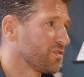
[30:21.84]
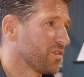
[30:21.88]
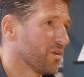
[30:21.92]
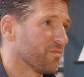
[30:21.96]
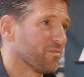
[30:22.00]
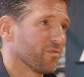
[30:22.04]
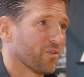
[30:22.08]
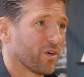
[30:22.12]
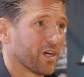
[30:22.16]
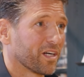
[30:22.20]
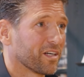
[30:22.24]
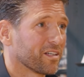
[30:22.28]

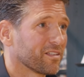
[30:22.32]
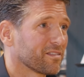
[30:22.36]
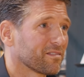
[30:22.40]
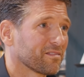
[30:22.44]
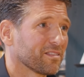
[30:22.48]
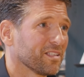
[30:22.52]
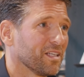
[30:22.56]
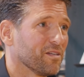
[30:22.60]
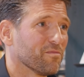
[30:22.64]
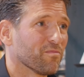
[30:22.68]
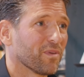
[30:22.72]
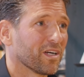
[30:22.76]
somewhere
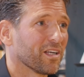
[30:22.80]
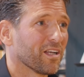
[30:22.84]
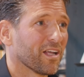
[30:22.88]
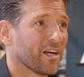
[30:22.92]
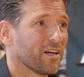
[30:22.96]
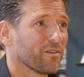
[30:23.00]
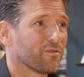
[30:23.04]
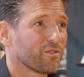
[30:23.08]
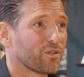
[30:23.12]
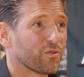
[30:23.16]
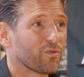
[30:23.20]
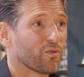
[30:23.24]
in my
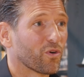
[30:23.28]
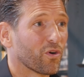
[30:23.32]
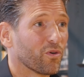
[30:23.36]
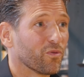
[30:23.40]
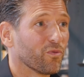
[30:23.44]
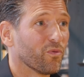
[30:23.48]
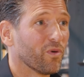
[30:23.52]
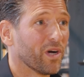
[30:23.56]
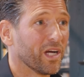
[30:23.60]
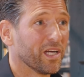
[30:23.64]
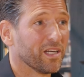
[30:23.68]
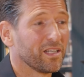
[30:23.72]
life the
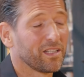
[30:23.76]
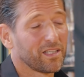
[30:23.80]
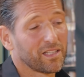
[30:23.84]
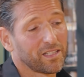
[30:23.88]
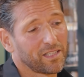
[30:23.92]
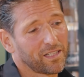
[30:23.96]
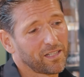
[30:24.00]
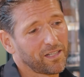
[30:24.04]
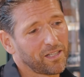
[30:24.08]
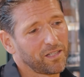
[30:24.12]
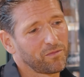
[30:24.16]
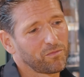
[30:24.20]
wrong way,
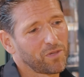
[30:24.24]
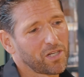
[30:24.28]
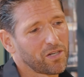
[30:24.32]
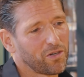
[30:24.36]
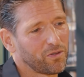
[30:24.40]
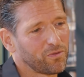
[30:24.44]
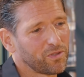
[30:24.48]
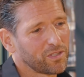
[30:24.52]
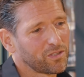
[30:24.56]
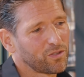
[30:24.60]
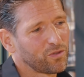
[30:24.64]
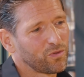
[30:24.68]
and I'm
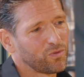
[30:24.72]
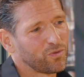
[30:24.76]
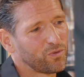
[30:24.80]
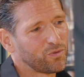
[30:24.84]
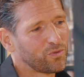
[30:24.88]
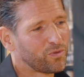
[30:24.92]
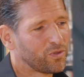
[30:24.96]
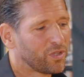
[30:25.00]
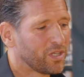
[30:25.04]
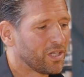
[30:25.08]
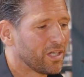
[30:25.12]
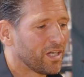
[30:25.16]
going
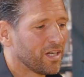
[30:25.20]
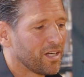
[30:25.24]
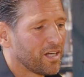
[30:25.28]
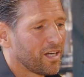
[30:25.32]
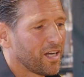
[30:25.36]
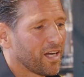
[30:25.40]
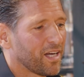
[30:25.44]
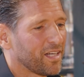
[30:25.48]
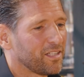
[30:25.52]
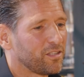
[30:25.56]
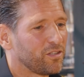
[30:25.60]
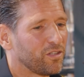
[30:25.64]
to
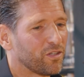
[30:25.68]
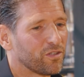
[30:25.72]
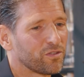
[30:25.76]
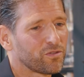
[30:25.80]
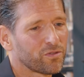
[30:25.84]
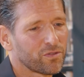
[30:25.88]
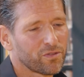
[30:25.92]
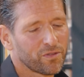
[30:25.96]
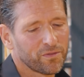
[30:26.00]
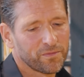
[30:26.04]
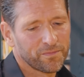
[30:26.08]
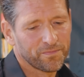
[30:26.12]

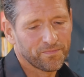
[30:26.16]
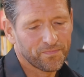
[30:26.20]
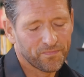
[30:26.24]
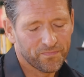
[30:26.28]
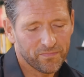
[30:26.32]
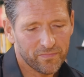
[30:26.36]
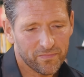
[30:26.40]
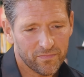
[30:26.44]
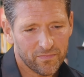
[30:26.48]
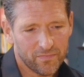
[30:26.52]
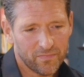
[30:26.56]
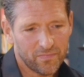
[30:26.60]
adjust.
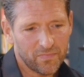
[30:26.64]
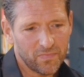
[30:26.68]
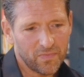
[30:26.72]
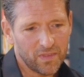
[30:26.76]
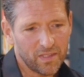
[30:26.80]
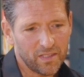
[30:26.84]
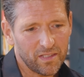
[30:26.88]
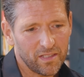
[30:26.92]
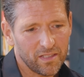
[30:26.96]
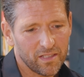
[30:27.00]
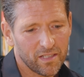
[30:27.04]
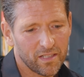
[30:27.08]

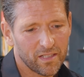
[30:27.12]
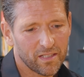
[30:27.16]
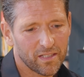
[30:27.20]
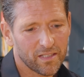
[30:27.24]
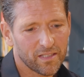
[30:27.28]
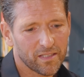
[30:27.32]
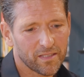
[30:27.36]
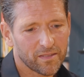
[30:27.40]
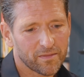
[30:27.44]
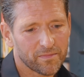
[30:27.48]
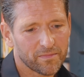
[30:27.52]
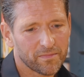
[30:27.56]

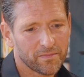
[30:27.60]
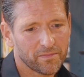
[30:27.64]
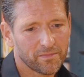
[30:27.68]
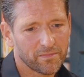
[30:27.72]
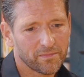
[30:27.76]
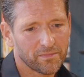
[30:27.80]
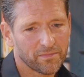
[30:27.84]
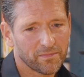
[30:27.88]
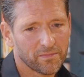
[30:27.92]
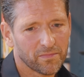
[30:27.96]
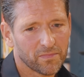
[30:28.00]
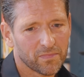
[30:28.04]

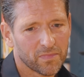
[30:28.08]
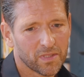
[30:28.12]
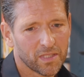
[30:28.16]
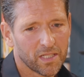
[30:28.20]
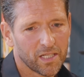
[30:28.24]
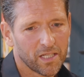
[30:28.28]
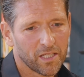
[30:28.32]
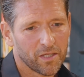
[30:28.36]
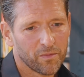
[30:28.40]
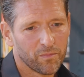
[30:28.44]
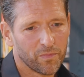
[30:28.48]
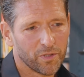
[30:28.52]

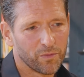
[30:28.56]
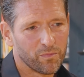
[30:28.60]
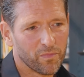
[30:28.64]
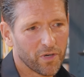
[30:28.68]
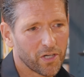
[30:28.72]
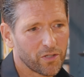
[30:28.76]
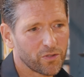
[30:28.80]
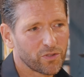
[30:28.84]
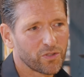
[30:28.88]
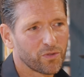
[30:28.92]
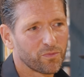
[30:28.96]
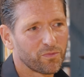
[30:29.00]
But
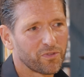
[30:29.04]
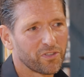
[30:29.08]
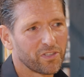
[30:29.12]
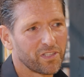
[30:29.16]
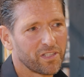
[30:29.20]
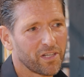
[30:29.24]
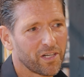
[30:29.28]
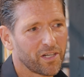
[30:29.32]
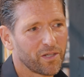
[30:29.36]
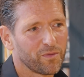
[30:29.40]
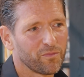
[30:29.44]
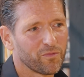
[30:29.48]
most of the
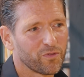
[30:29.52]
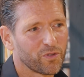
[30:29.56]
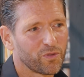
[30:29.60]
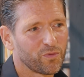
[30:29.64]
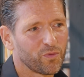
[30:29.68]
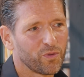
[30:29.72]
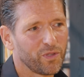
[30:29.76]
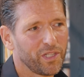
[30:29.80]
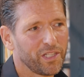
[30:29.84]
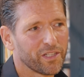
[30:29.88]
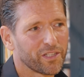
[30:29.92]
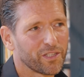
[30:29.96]
time, what
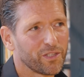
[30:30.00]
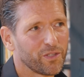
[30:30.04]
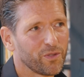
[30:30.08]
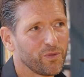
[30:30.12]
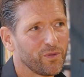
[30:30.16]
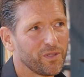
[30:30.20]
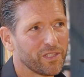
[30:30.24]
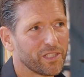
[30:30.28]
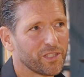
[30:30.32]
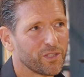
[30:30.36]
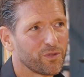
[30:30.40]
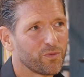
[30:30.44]
we are
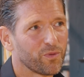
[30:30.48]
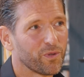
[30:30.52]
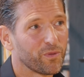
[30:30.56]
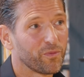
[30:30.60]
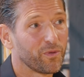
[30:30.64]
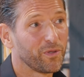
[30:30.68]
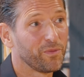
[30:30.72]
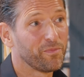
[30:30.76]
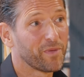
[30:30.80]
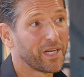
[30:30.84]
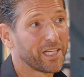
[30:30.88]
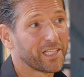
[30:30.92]
doing is when
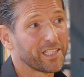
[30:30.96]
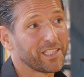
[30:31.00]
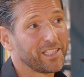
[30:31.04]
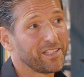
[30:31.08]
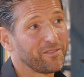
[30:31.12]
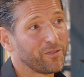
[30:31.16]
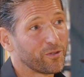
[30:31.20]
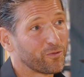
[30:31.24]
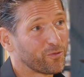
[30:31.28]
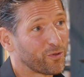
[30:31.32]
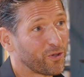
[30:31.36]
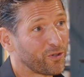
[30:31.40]
we make
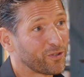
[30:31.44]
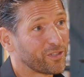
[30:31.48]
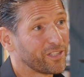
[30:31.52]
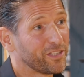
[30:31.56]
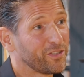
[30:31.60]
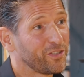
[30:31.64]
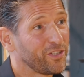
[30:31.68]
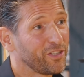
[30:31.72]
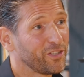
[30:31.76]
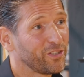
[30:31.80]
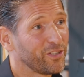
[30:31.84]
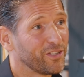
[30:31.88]
the wrong
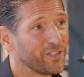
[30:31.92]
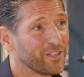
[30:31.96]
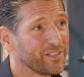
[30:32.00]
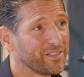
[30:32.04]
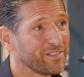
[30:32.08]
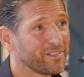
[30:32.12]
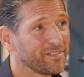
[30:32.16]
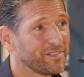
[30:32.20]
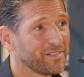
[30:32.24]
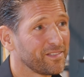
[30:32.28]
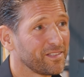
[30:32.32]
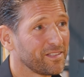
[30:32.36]

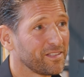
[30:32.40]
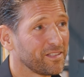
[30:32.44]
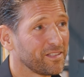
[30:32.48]
decision,